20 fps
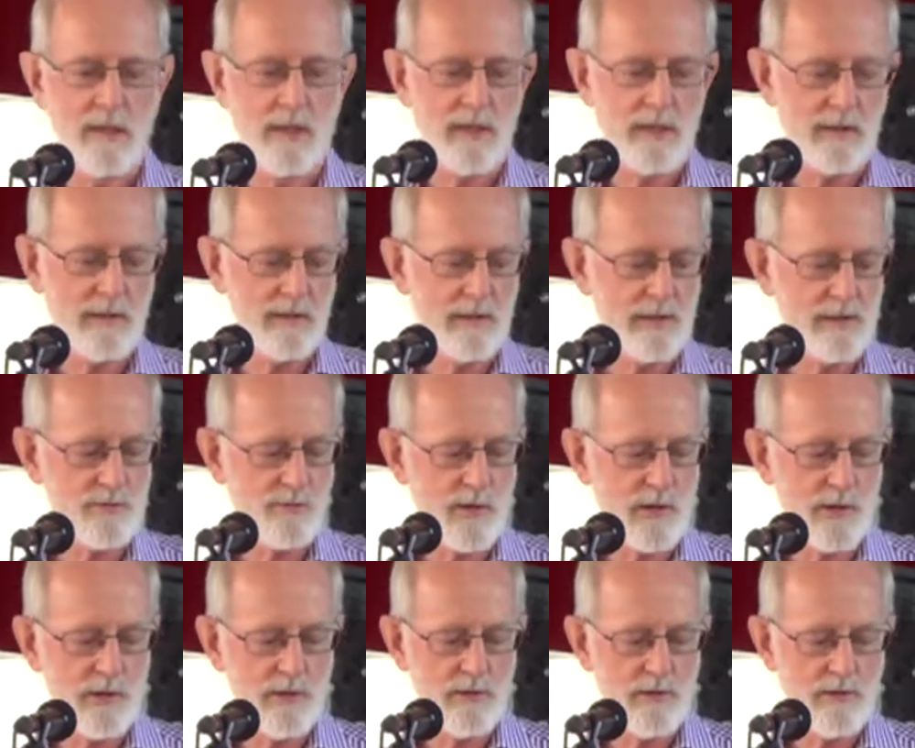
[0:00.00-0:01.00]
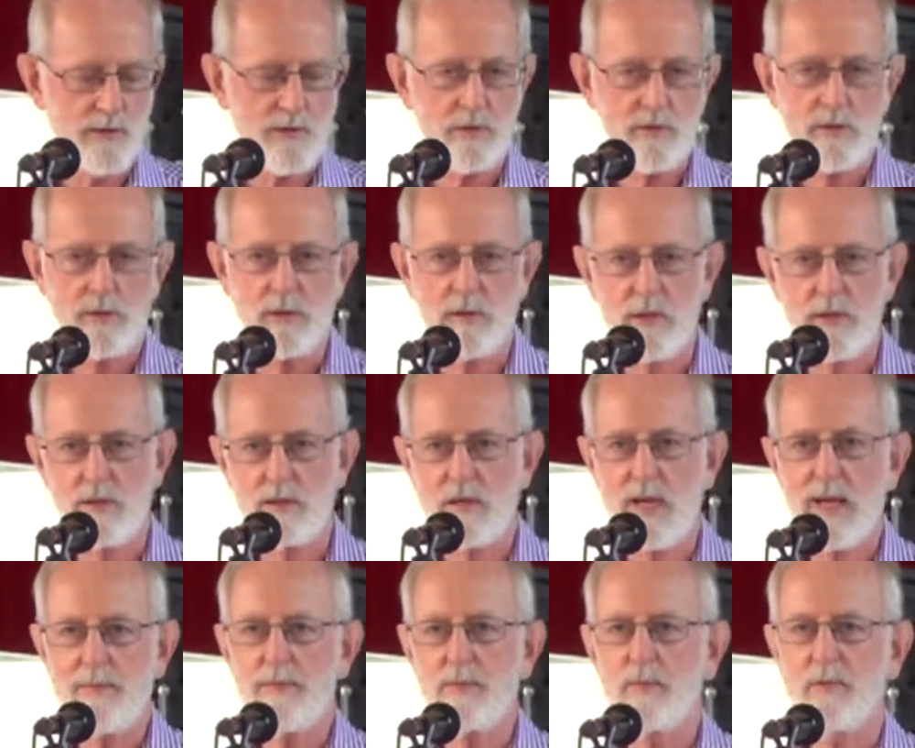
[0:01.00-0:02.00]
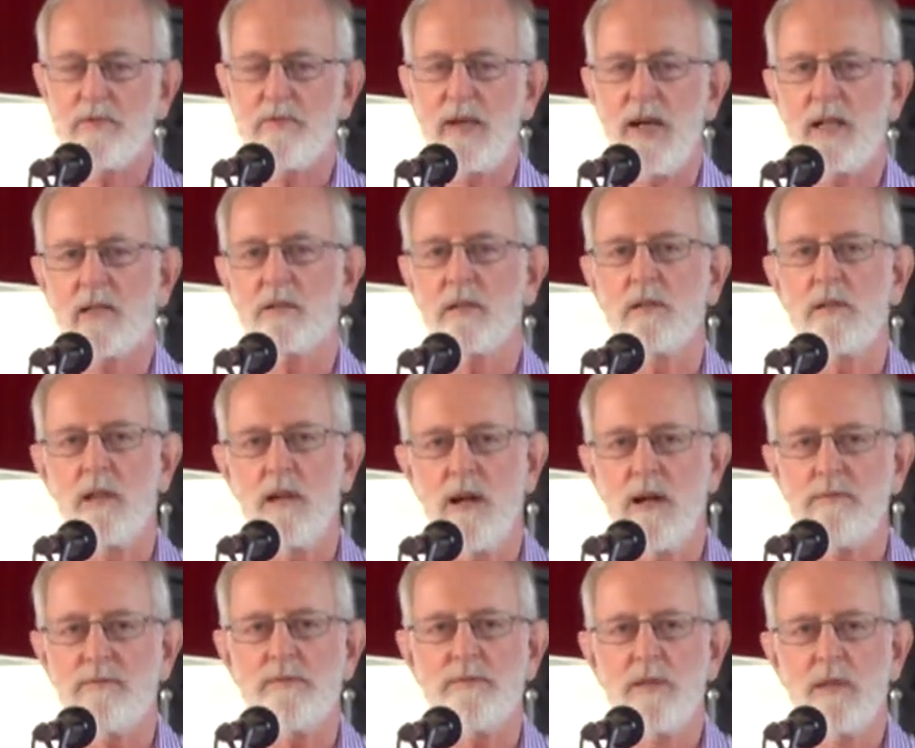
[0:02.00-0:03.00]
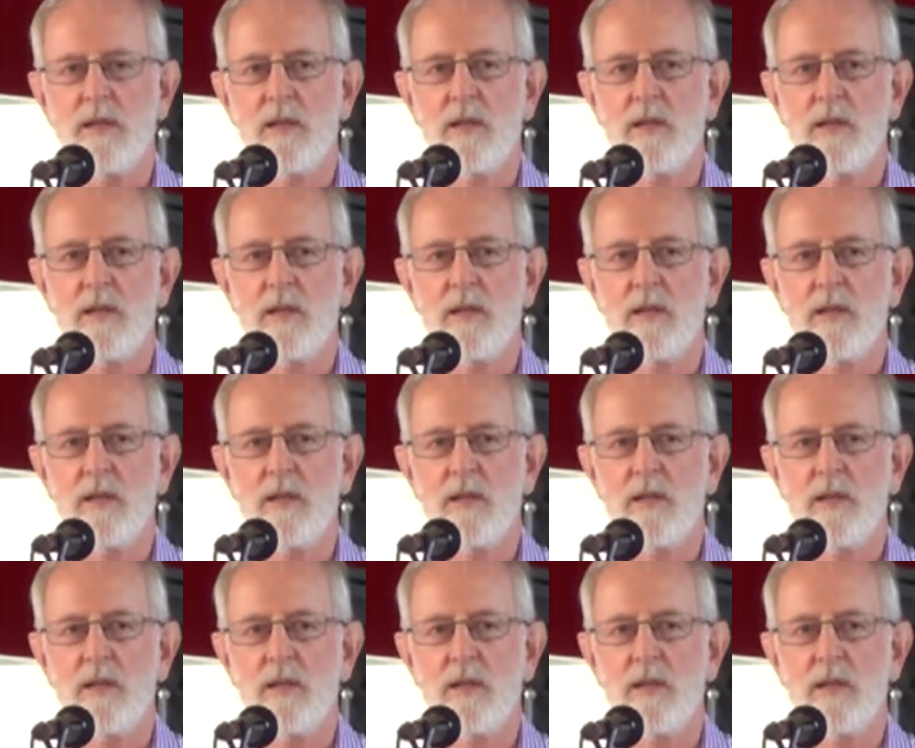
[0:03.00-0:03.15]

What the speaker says: It's one of those inescapable facts of life.